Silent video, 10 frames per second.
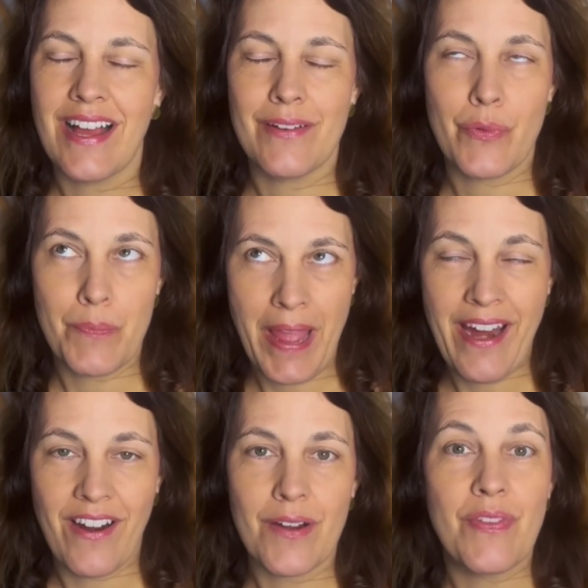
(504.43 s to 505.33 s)

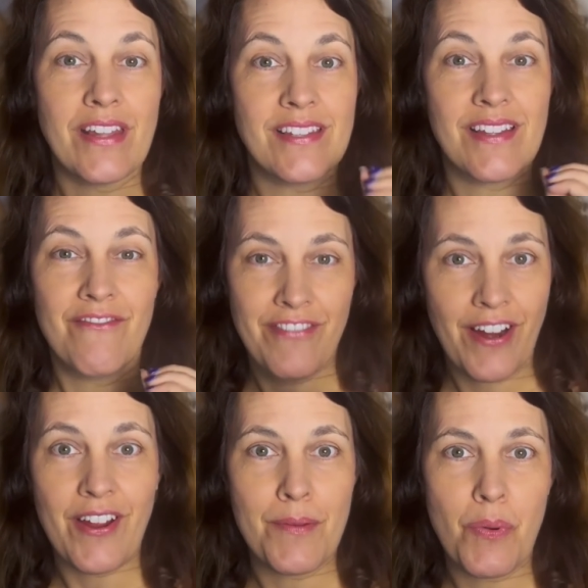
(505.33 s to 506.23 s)
repair that's
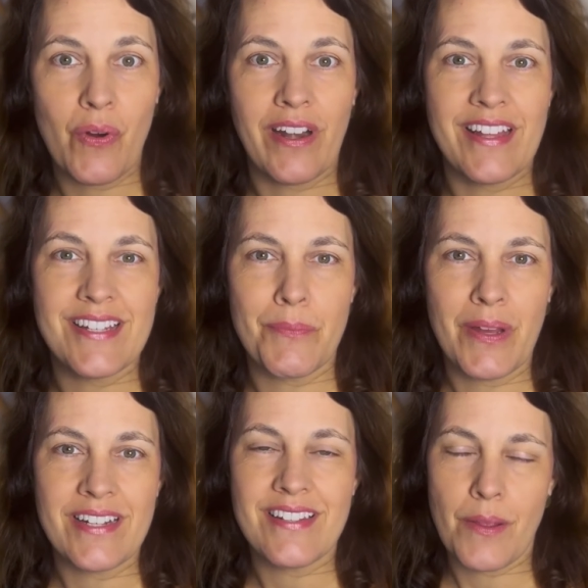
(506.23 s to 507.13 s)
very important,
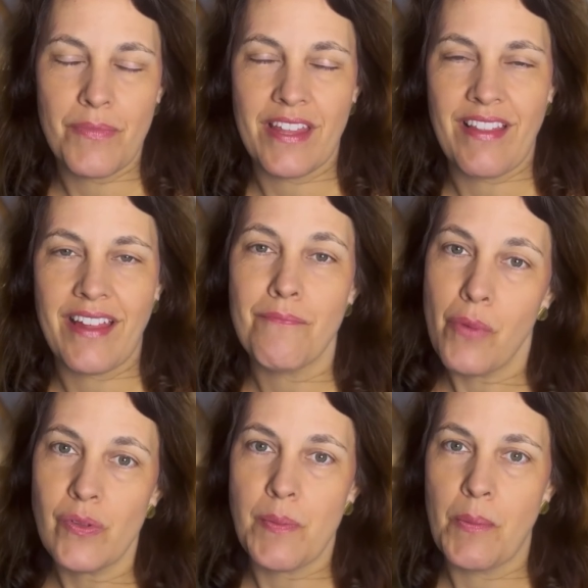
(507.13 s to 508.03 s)
but something that
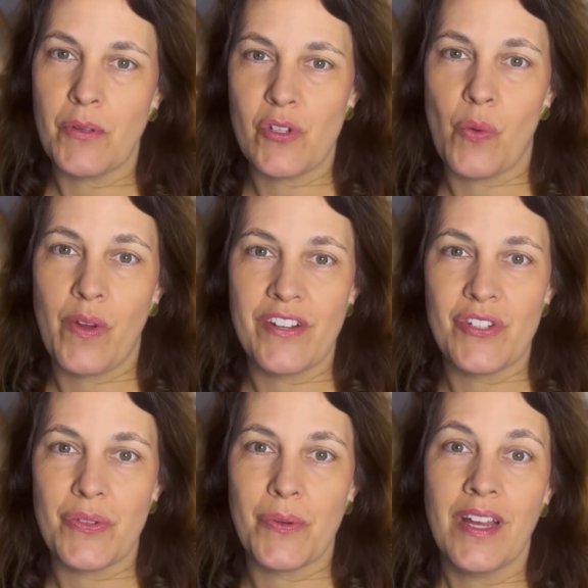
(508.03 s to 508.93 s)
most people don't want to
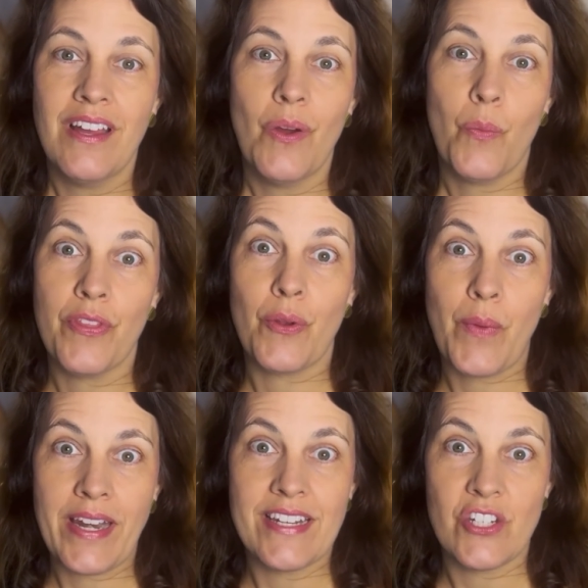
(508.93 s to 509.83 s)
do when they're
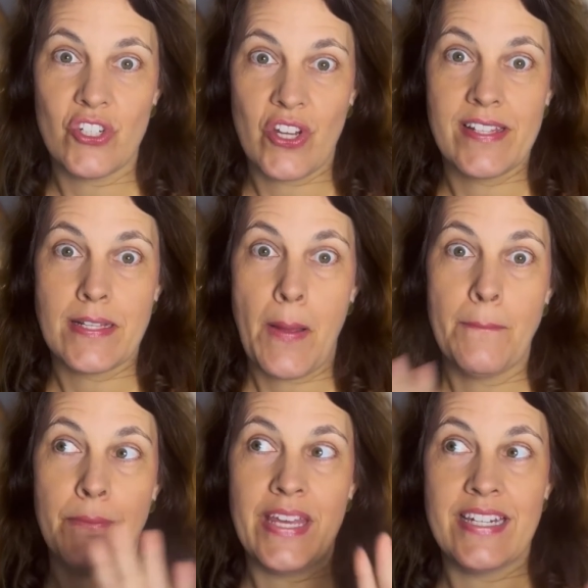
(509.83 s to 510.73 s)
ready to just
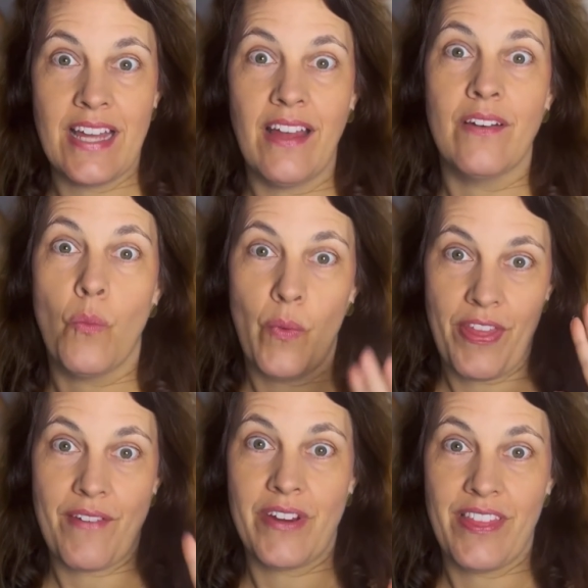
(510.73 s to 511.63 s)
be done
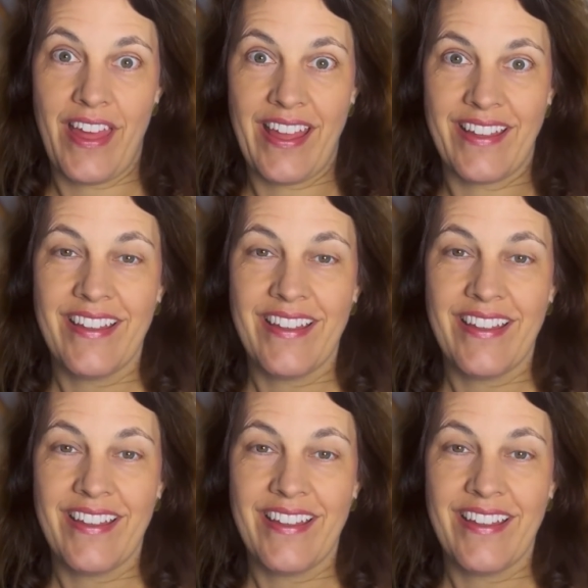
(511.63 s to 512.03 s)
with everything.